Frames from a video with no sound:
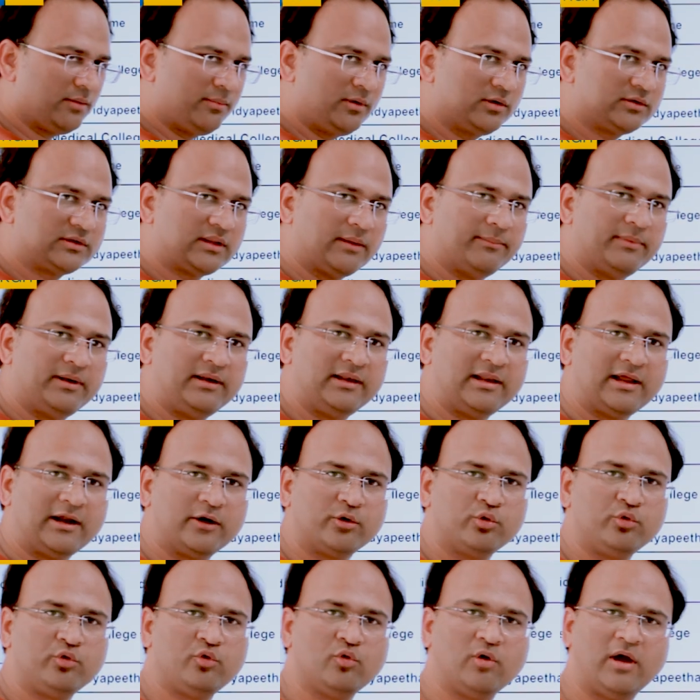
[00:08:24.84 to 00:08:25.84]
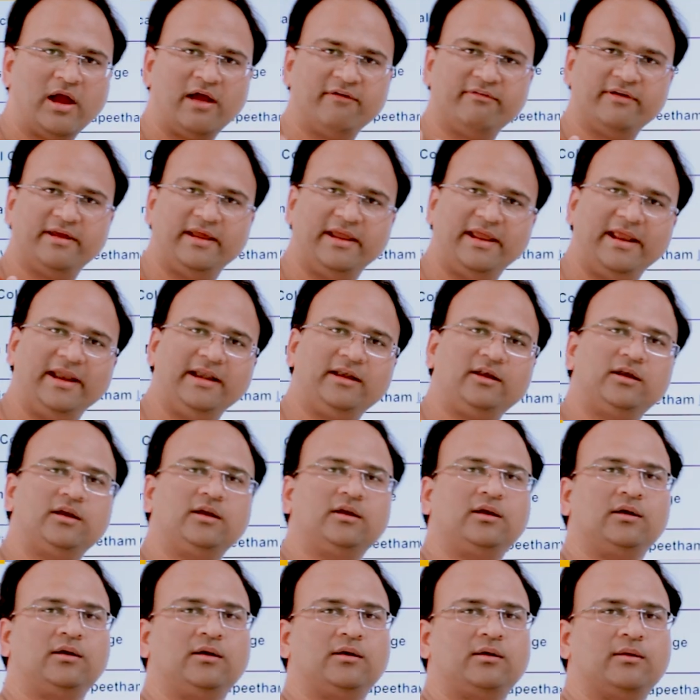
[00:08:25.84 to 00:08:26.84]
about Tamil Nadu, you have eight
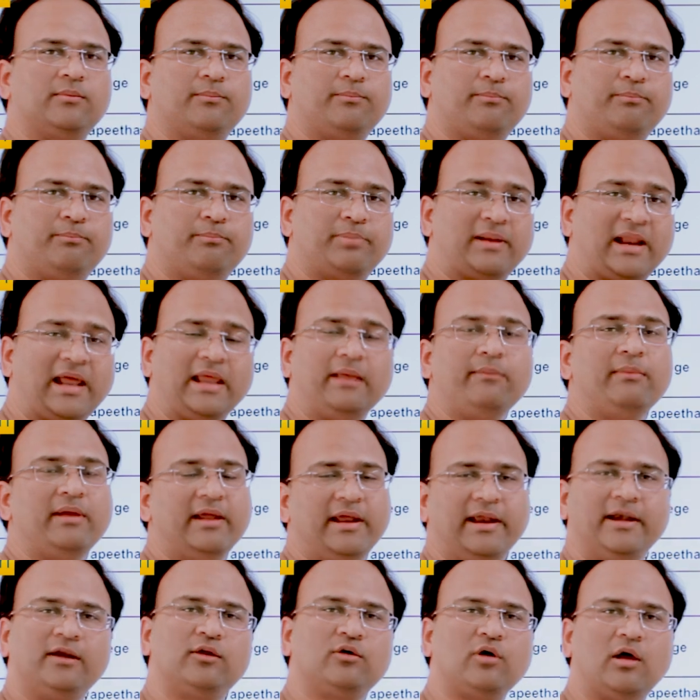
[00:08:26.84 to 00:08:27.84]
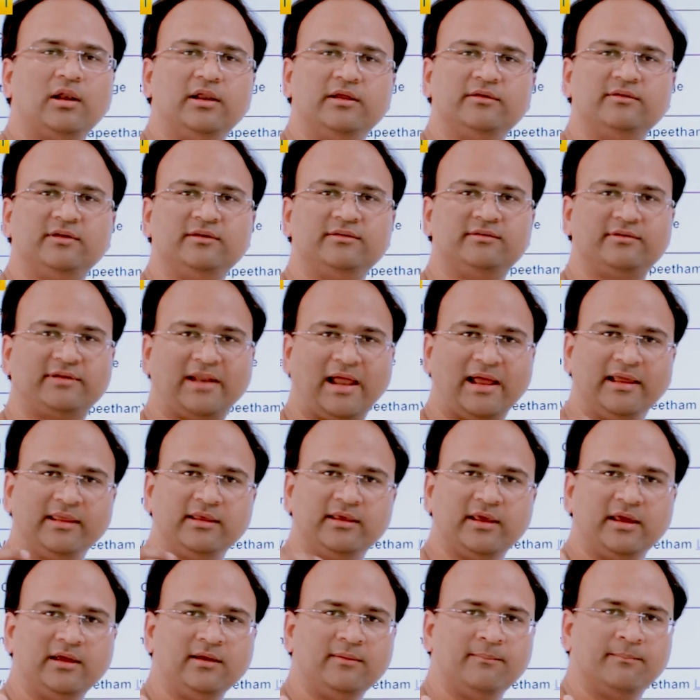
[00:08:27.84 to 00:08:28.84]
prime eight colleges
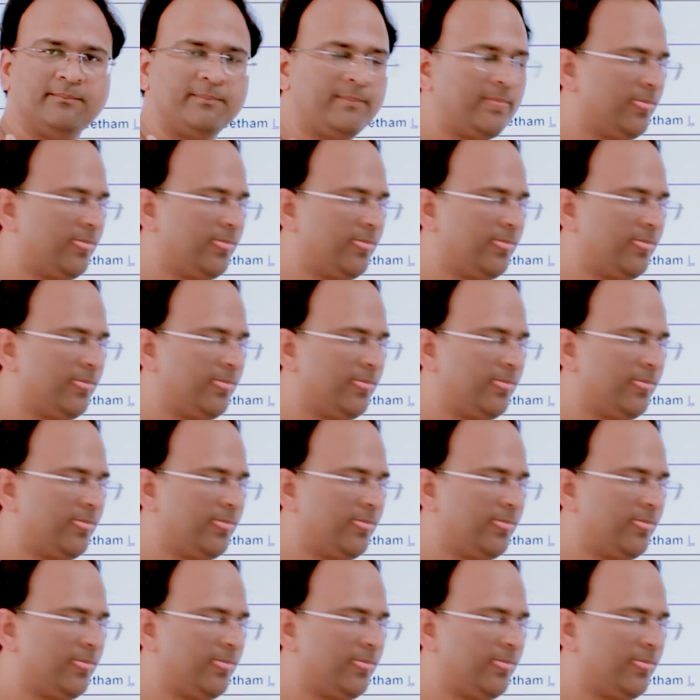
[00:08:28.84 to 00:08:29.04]
ranking,